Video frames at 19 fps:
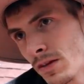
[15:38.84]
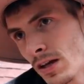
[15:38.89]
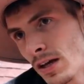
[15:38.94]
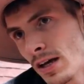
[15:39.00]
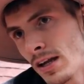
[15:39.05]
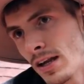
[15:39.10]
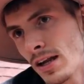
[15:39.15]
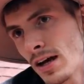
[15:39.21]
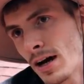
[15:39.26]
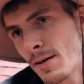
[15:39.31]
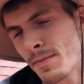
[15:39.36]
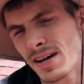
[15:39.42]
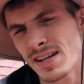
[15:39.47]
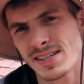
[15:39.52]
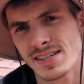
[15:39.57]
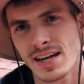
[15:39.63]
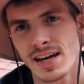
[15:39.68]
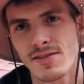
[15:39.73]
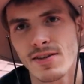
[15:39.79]
and I'm
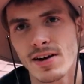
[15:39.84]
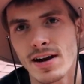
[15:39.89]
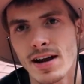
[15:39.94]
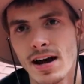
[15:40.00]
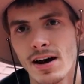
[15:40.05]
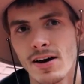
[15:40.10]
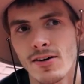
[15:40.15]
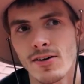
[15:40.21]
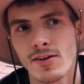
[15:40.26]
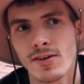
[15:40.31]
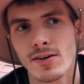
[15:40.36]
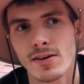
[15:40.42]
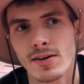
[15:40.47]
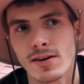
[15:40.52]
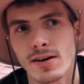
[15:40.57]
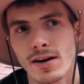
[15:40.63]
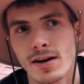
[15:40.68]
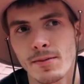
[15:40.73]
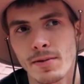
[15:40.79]
not sad right now,
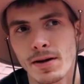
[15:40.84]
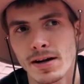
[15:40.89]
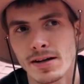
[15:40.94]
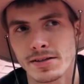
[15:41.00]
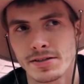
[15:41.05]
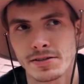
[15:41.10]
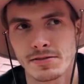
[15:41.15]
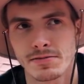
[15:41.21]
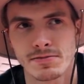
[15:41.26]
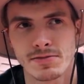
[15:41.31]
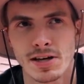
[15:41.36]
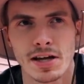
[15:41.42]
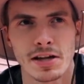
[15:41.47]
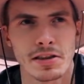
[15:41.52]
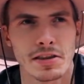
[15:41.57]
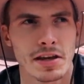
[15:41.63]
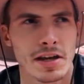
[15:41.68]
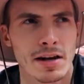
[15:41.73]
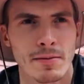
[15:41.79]
or I'm not
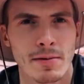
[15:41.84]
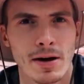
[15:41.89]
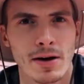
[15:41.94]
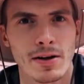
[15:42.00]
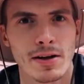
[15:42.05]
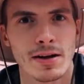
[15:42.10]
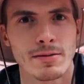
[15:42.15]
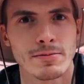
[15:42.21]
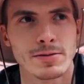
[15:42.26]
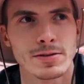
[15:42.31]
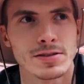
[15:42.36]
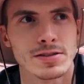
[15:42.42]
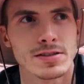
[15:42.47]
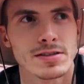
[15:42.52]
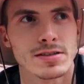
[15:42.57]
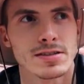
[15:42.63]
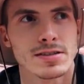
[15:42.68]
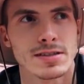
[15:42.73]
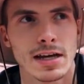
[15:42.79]
sad thinking about it. I'm
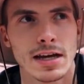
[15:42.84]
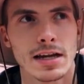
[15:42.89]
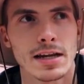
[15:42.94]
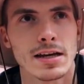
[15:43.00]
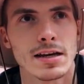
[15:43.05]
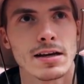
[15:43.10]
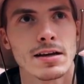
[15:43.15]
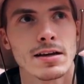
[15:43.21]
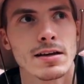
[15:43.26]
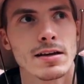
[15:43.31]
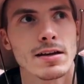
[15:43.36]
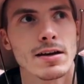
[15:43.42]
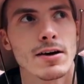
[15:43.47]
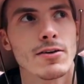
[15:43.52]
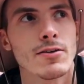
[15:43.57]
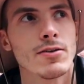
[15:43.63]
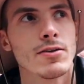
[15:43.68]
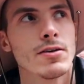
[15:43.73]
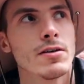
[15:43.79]
just stating, you
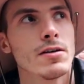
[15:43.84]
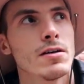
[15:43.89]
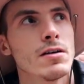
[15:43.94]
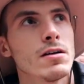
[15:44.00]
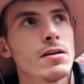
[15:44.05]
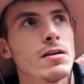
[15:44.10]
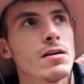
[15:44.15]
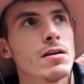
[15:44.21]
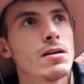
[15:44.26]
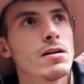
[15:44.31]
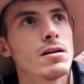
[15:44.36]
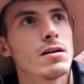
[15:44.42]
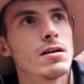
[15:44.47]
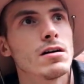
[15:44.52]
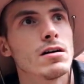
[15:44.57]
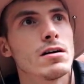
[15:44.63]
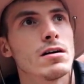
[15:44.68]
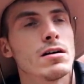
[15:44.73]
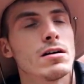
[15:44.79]
know,
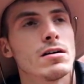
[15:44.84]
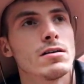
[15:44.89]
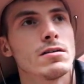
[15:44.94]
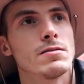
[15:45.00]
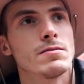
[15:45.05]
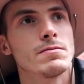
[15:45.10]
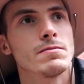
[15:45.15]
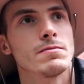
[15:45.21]
uh,